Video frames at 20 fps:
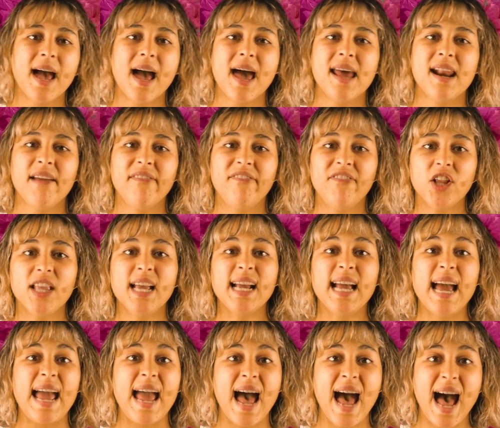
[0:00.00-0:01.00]
and I felt
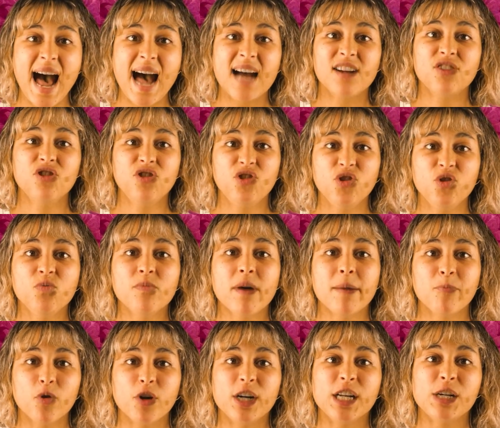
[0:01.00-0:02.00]
like I had to do my
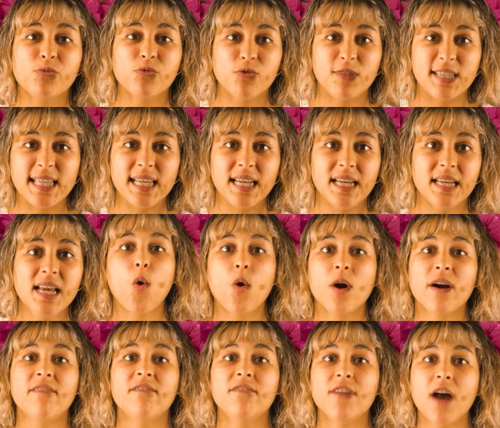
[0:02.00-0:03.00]
morning routine,
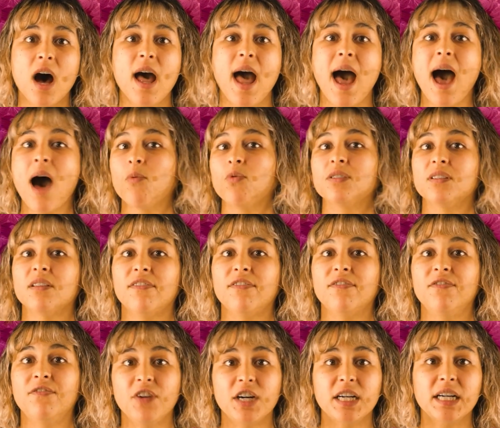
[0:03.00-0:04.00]
or if not, I was a
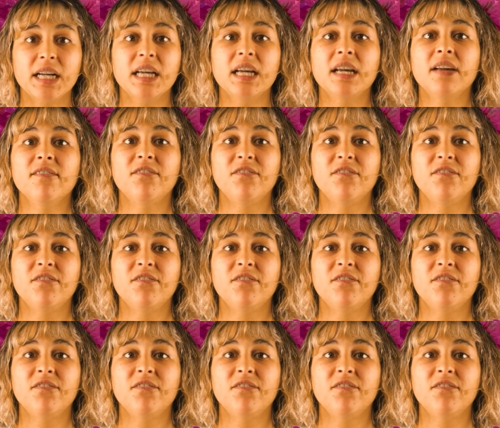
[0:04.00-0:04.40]
fucking